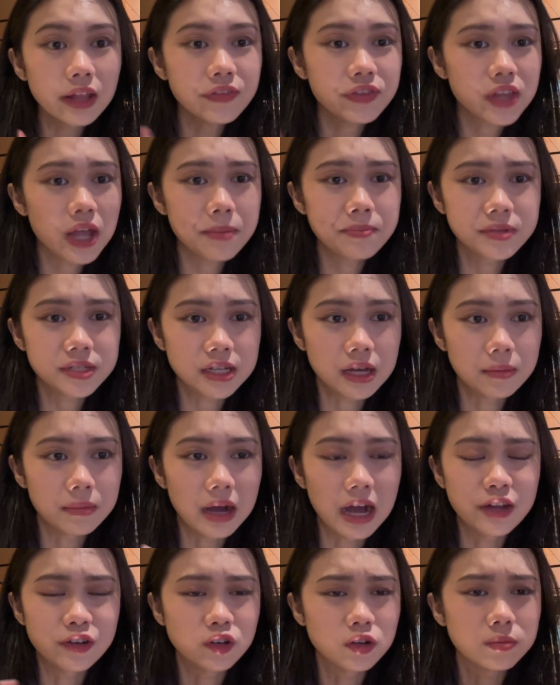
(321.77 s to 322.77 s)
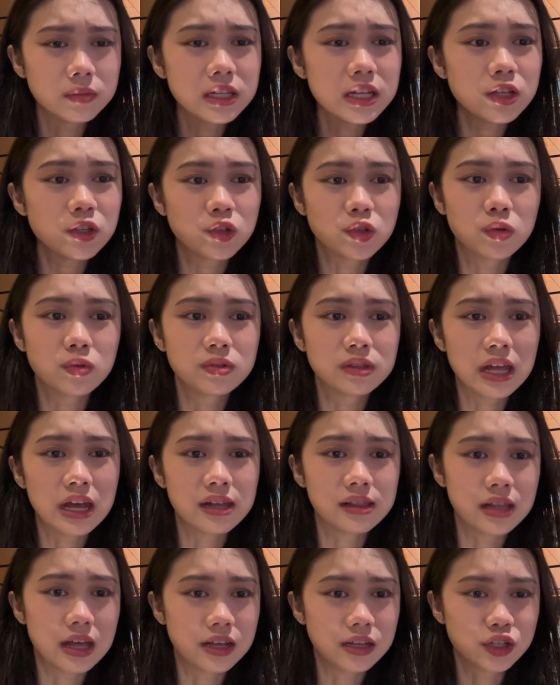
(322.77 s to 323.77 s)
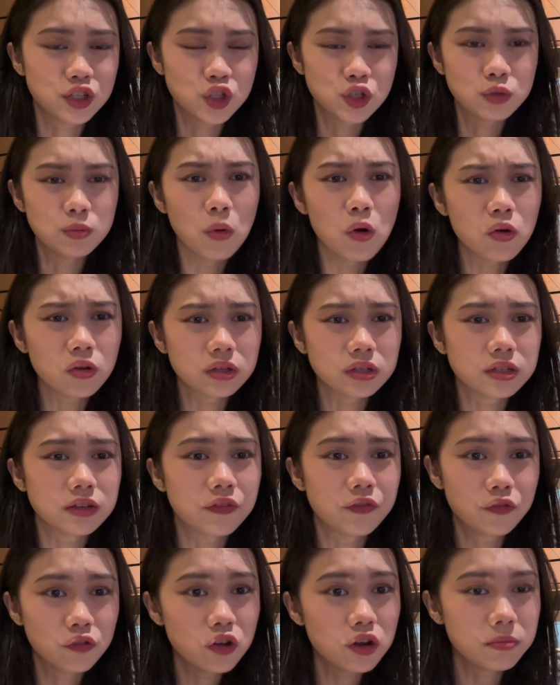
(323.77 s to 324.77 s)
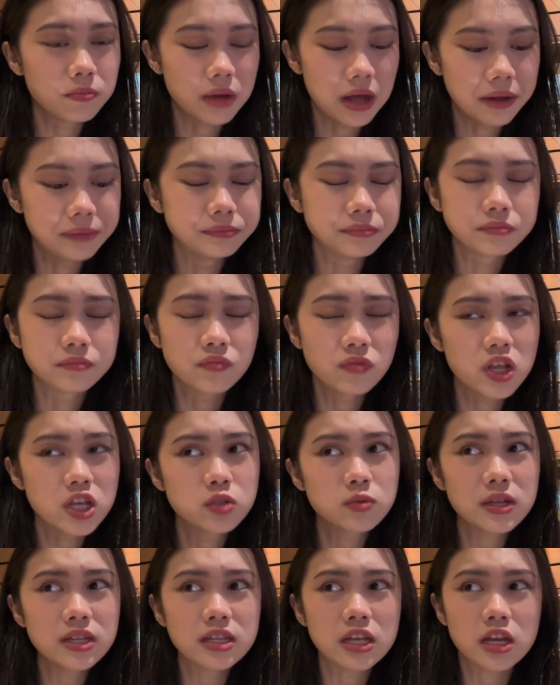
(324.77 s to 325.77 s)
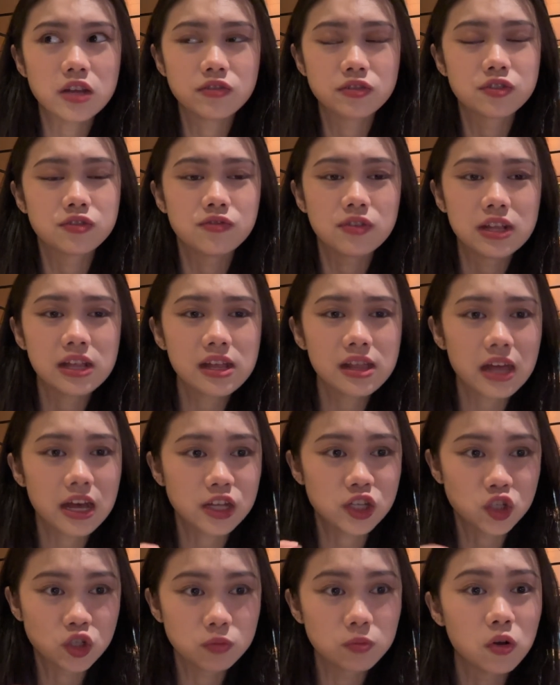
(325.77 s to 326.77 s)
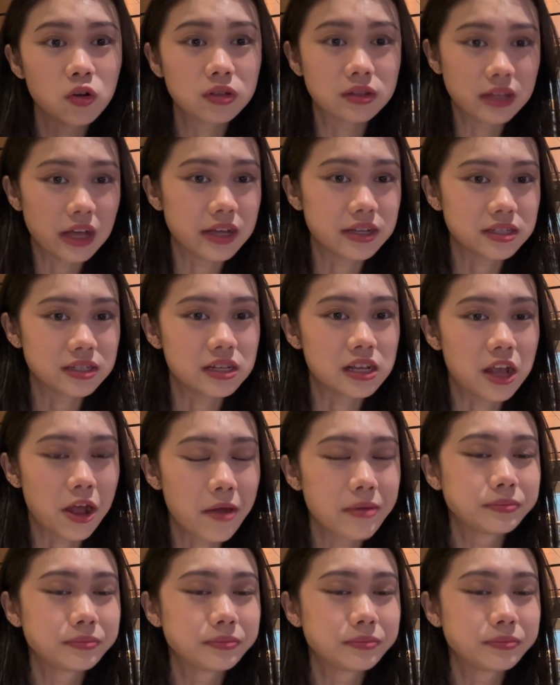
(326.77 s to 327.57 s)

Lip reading: Thumbs up. I normally don't like smoked food, but this one is really like smoked nicely.